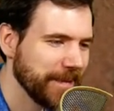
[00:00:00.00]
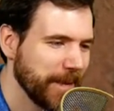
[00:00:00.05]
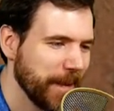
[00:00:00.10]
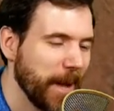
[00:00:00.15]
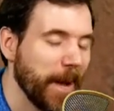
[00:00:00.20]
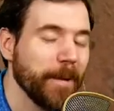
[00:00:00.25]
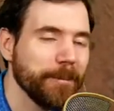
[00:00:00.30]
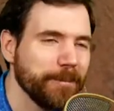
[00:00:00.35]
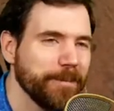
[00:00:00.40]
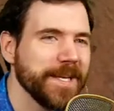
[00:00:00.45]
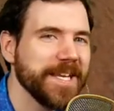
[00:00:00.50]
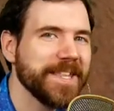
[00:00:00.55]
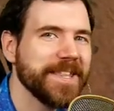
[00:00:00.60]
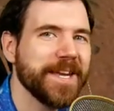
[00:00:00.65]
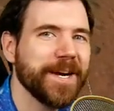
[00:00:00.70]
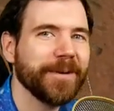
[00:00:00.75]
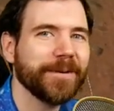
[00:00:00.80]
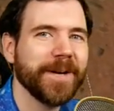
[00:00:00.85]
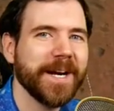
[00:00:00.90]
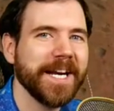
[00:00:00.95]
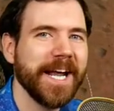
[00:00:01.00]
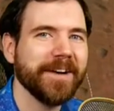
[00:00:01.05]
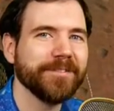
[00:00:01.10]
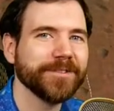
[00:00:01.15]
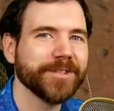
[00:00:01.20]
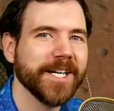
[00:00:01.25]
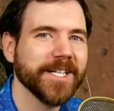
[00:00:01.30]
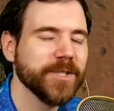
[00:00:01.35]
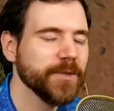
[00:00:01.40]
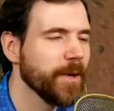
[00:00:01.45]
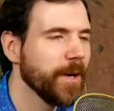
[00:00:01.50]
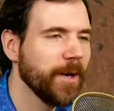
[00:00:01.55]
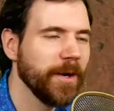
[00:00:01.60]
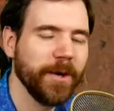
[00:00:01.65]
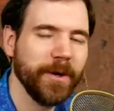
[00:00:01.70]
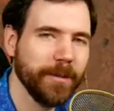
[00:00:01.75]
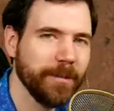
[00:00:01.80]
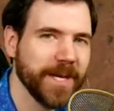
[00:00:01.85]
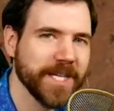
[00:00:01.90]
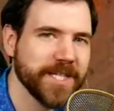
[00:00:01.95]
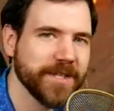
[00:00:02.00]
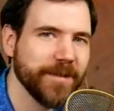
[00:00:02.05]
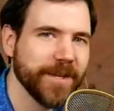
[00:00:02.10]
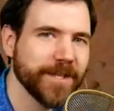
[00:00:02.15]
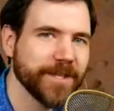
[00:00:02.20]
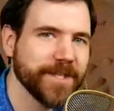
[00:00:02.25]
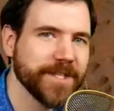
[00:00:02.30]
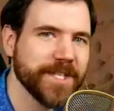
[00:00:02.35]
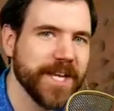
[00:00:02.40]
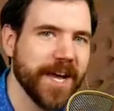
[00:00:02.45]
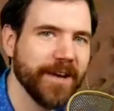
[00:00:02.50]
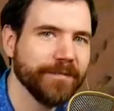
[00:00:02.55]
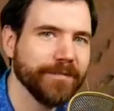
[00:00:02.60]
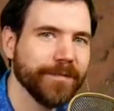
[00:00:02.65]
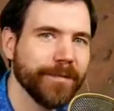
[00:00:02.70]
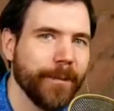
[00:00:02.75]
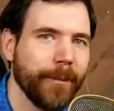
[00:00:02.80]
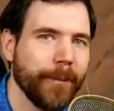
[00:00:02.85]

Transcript: I'll be there right after I do a whole bunch of other stuff.